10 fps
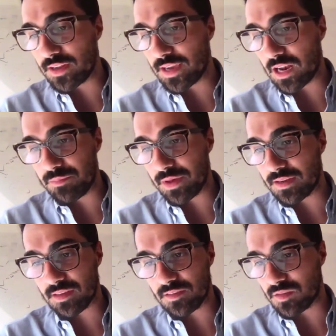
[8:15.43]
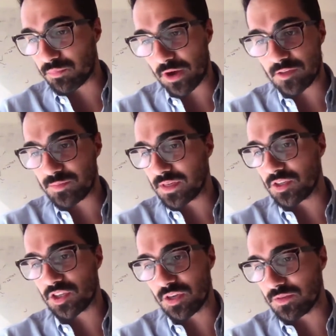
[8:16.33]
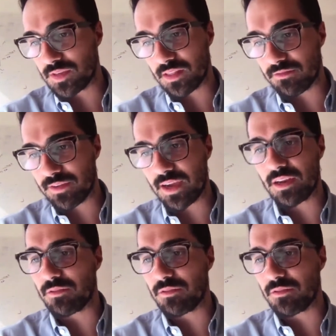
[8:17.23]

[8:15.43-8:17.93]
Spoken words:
to get out of bed because I was depressed because shit was hitting the fan?